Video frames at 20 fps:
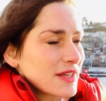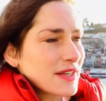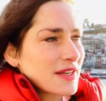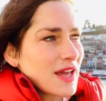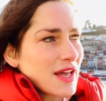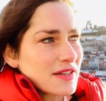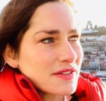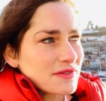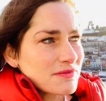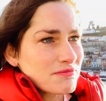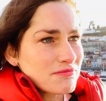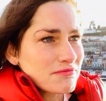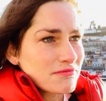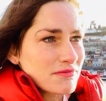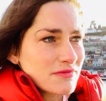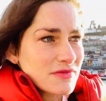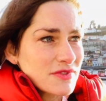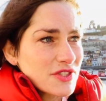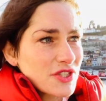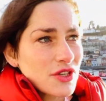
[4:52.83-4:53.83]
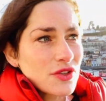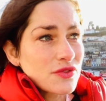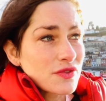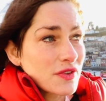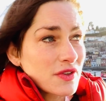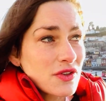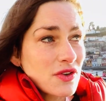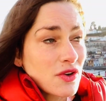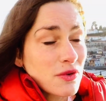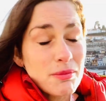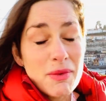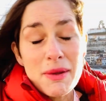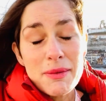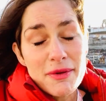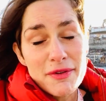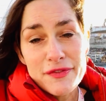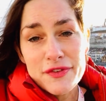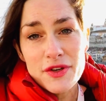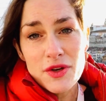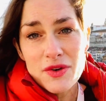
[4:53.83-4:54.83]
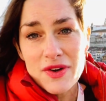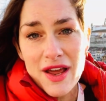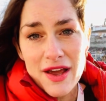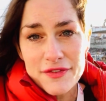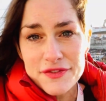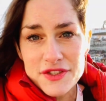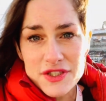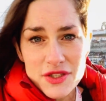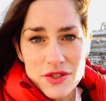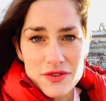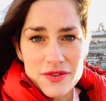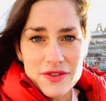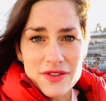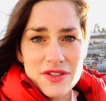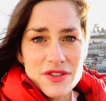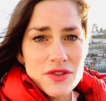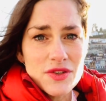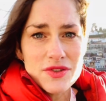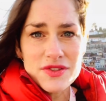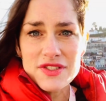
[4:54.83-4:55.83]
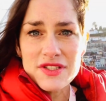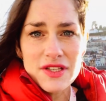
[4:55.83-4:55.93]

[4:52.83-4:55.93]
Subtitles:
get children, or maybe if you don't have children,